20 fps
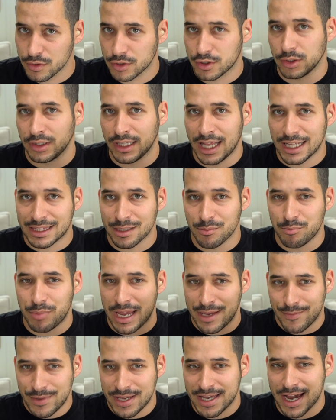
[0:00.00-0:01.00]
So let the
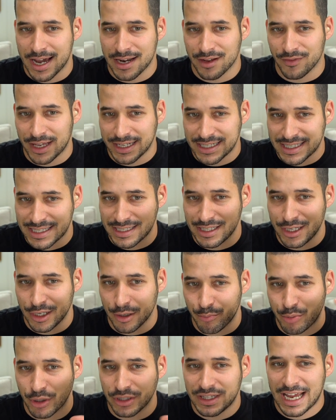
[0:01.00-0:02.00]
baby kind of like, you know,
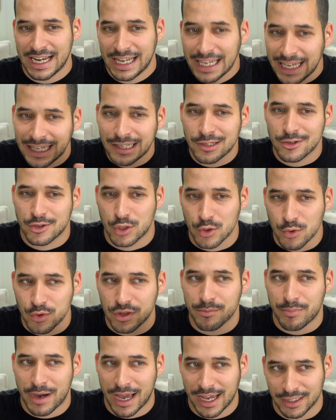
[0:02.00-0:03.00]
put that into
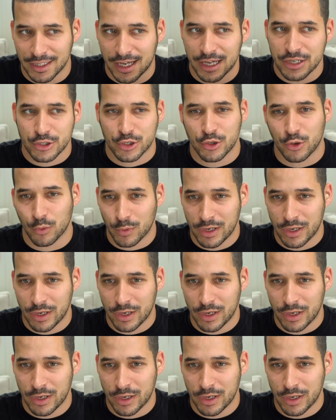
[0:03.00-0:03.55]
the biological